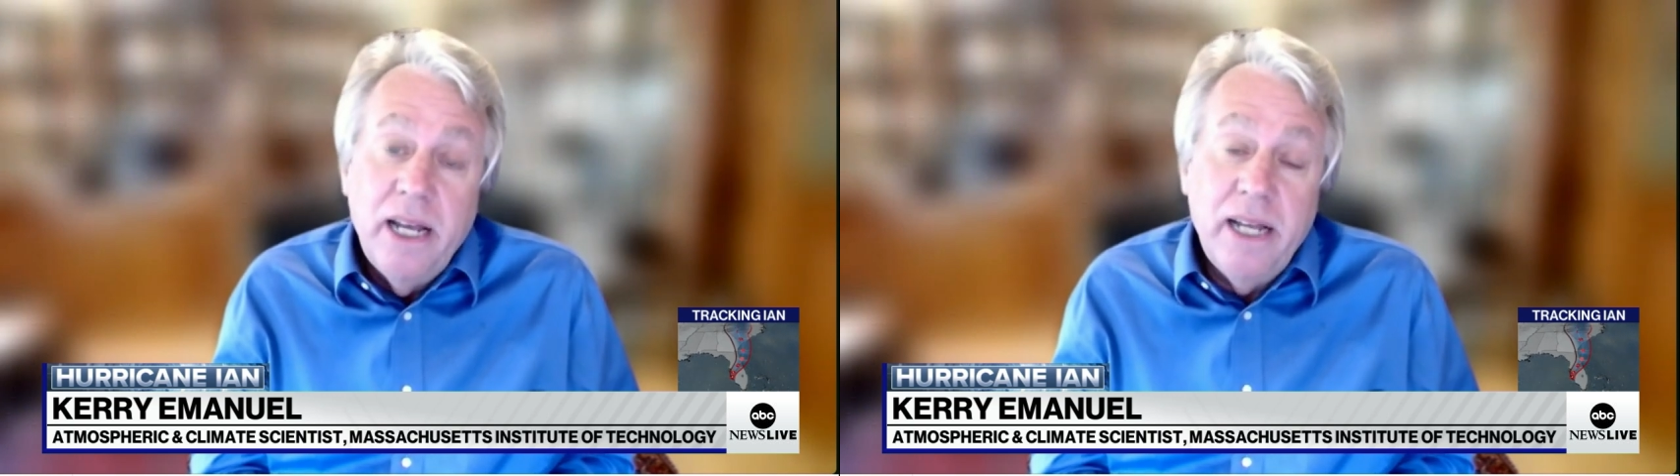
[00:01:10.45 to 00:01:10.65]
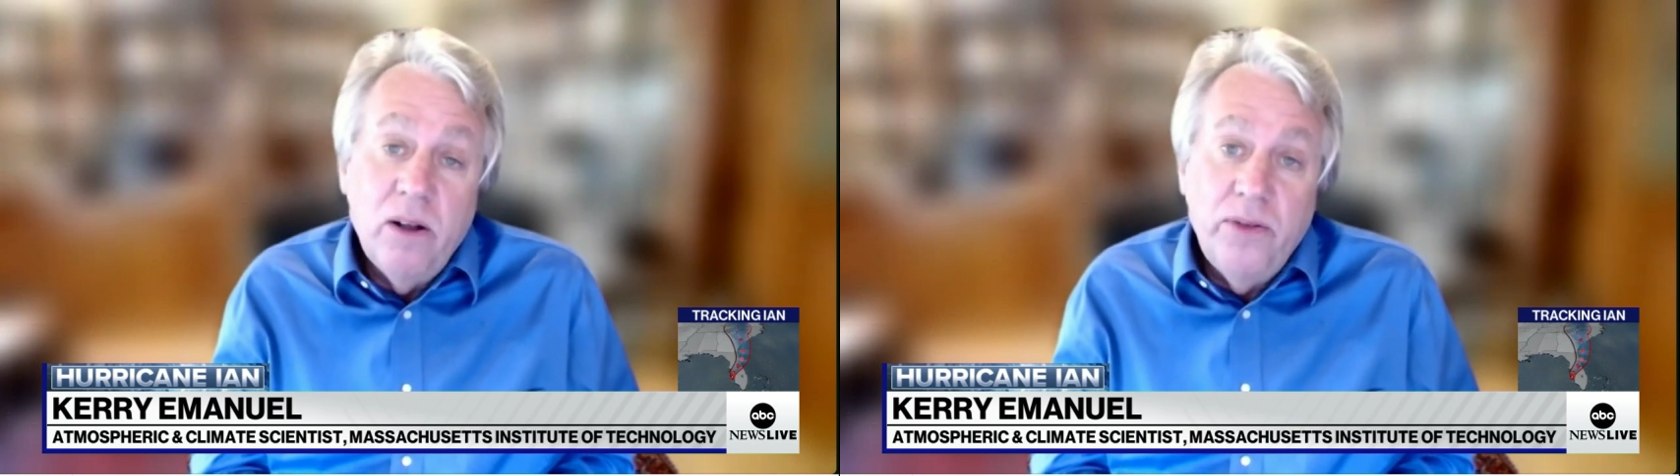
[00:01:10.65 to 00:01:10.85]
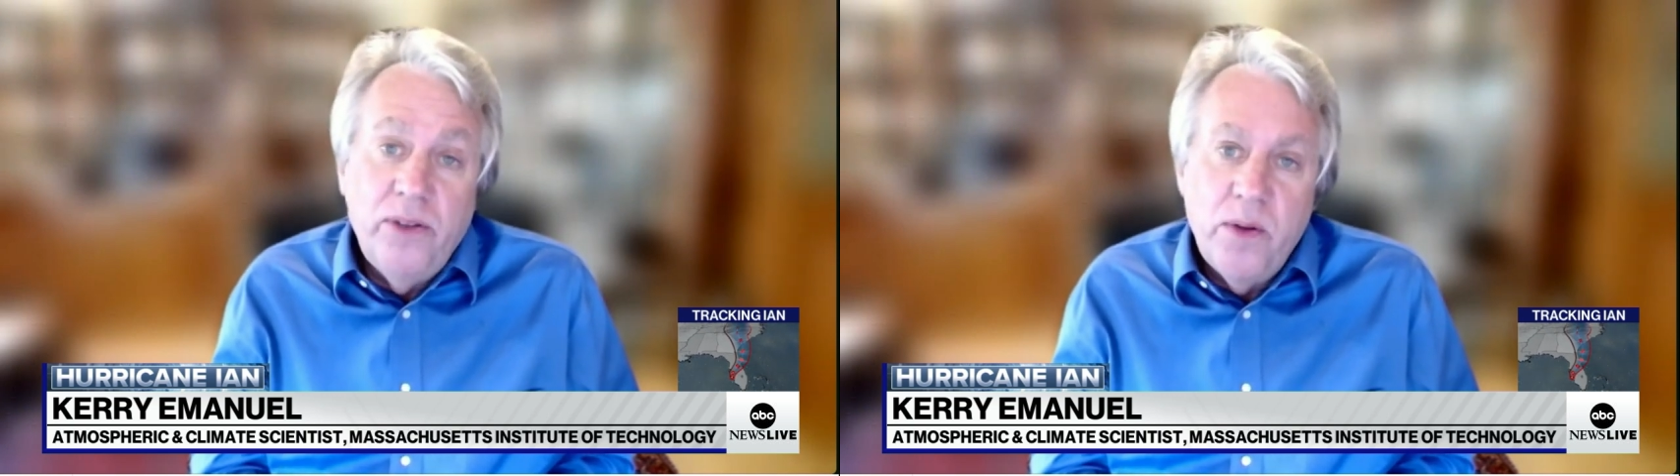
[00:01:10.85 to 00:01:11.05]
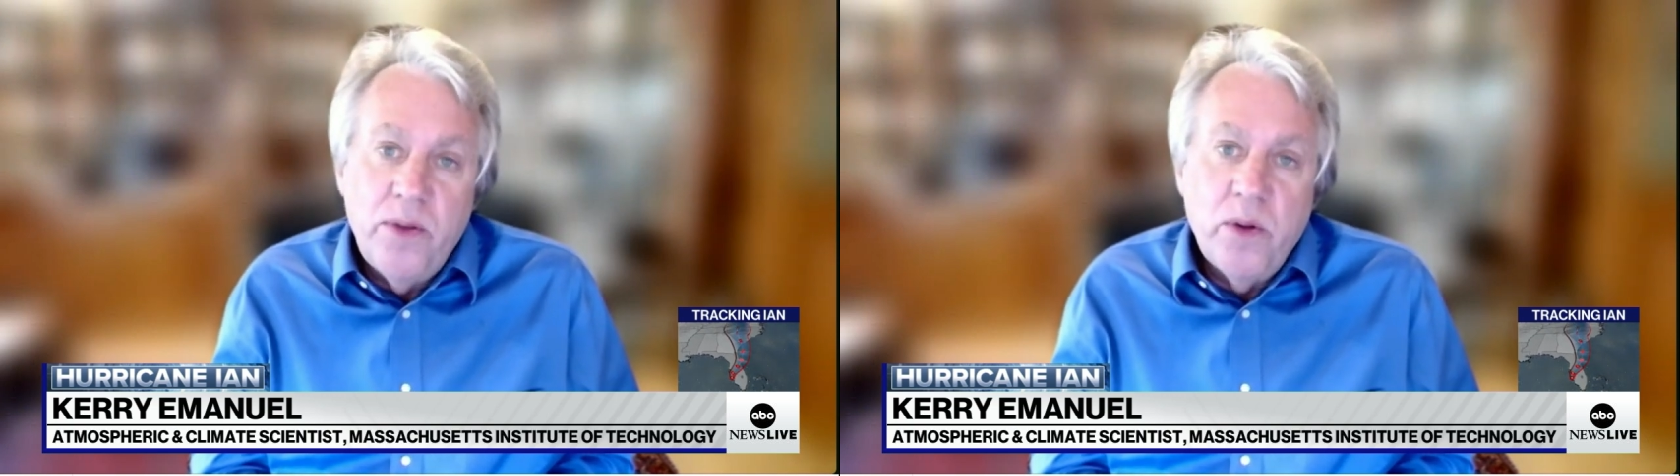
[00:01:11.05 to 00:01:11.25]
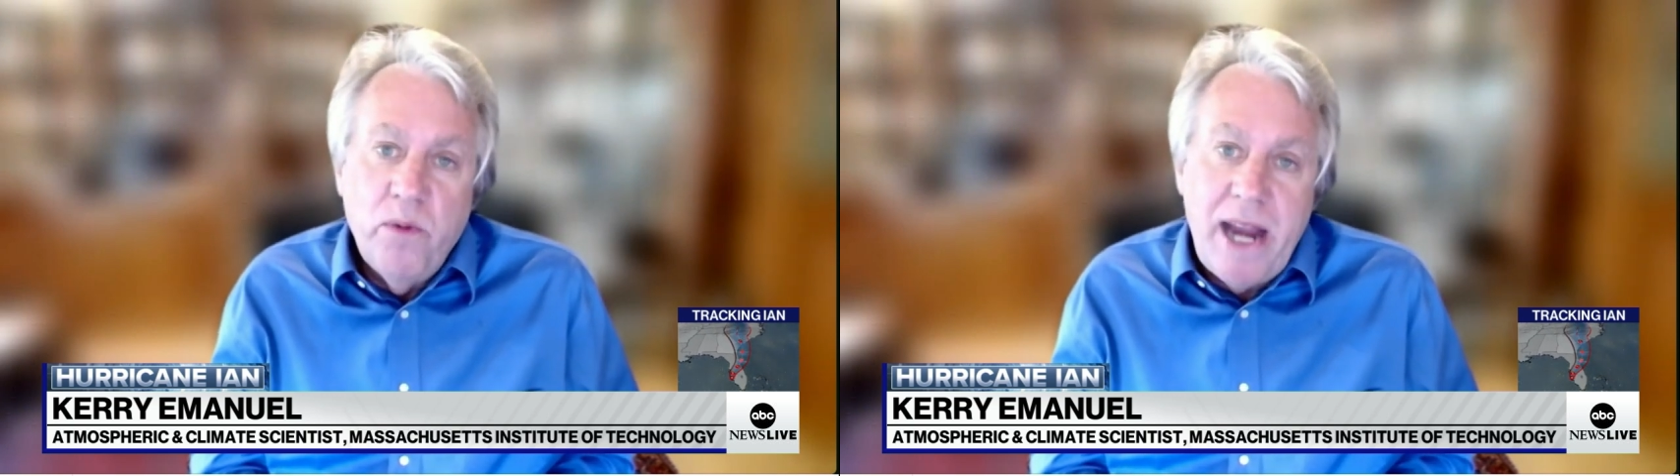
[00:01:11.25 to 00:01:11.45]
and also
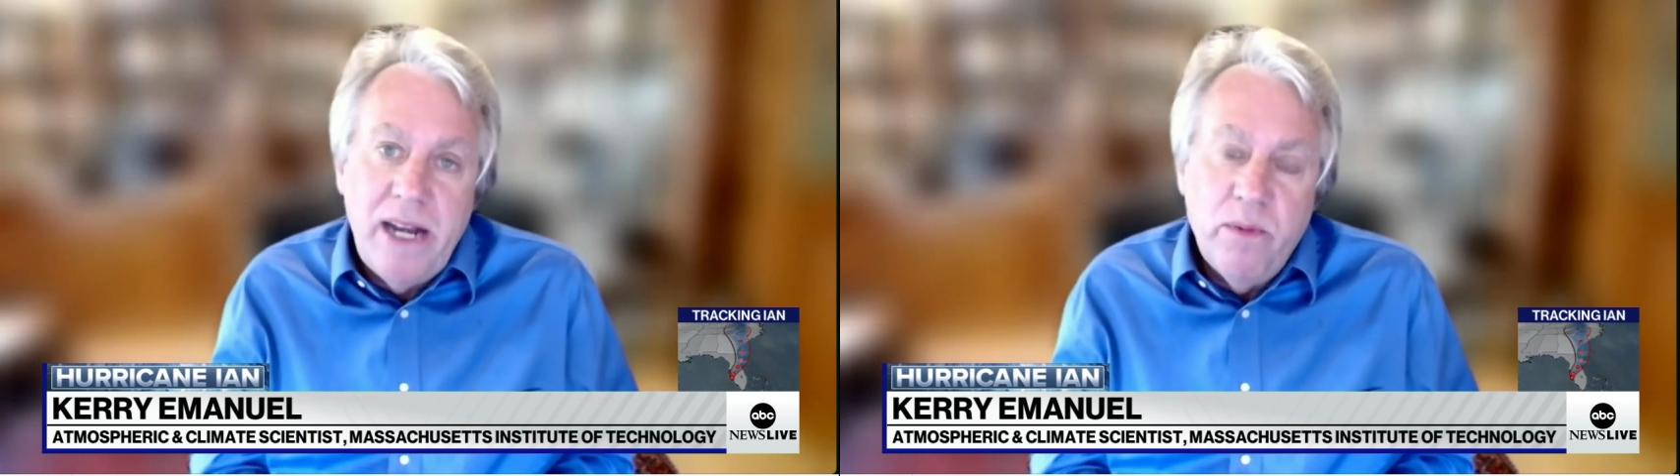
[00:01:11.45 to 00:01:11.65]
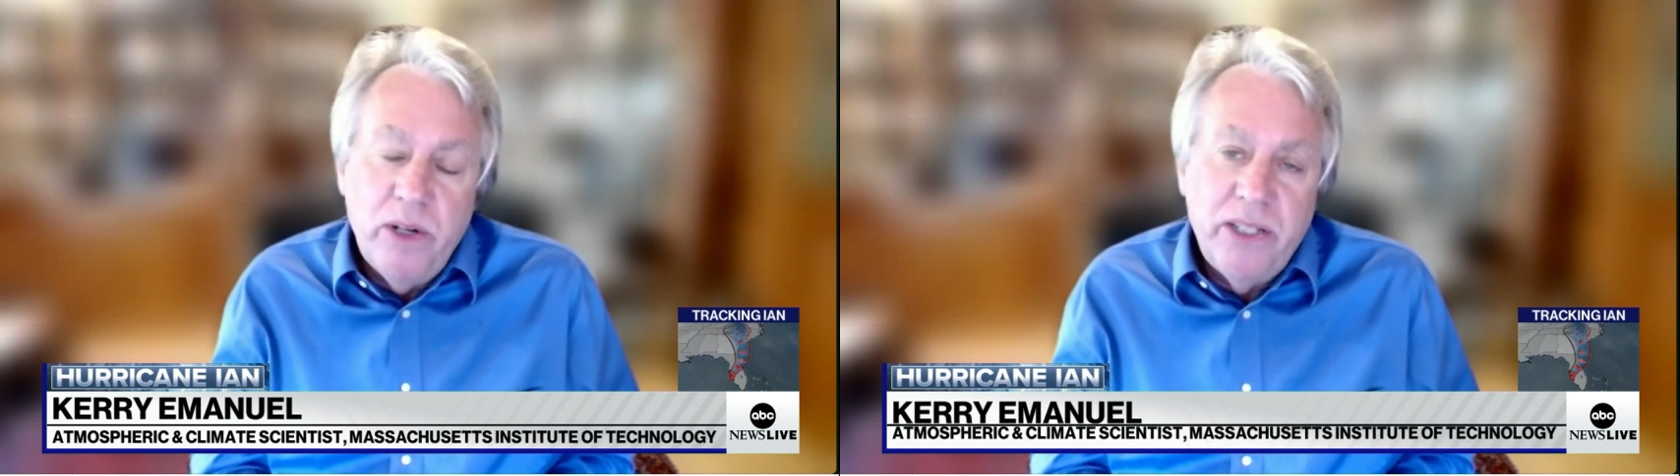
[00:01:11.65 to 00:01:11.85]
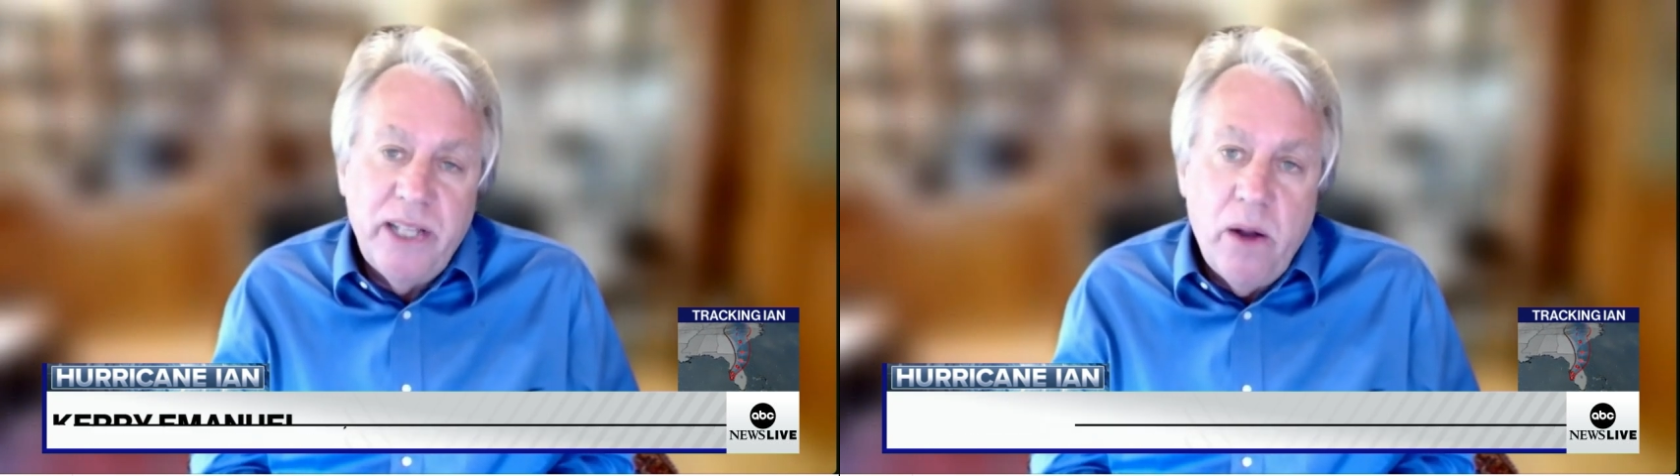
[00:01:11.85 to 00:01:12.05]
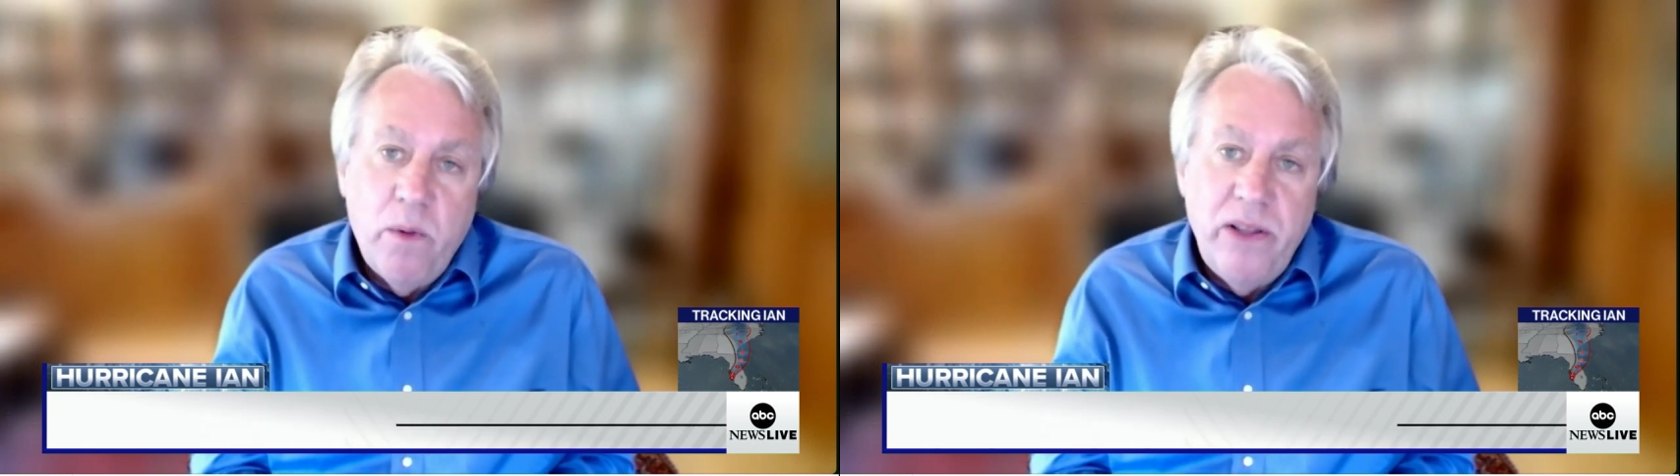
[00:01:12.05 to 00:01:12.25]
at the rate at which that